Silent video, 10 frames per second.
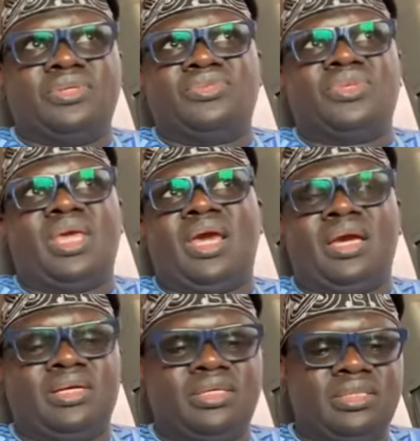
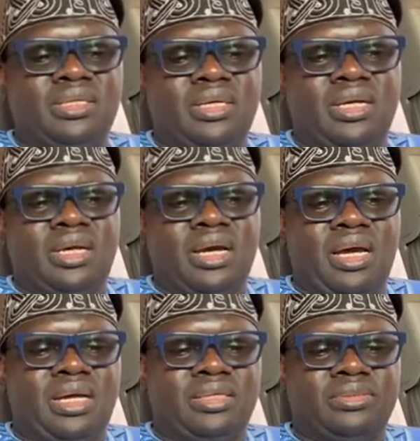here,
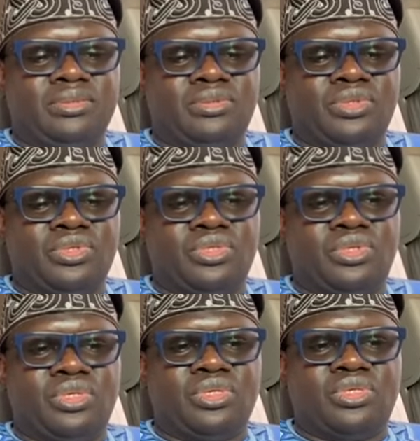and
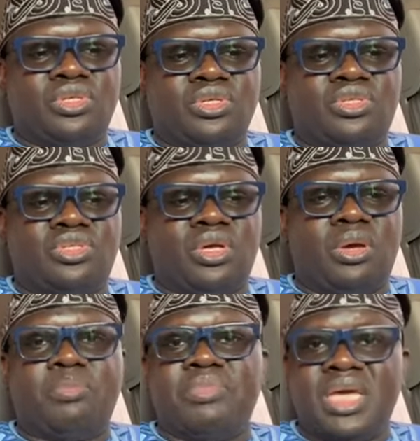it's just
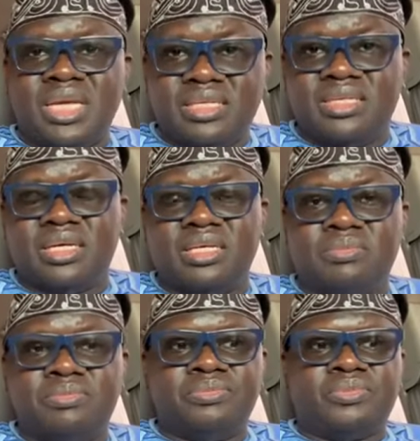amazing
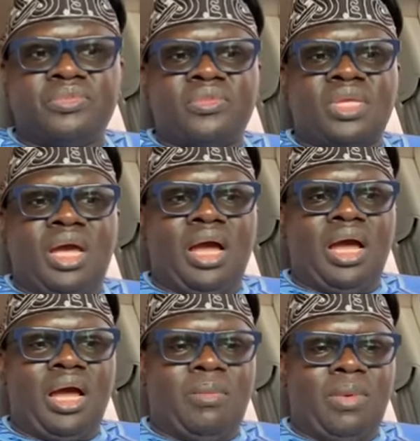
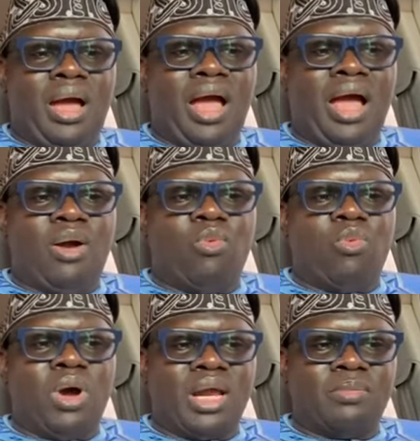how
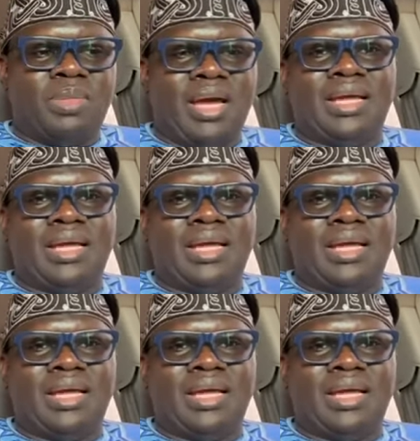one man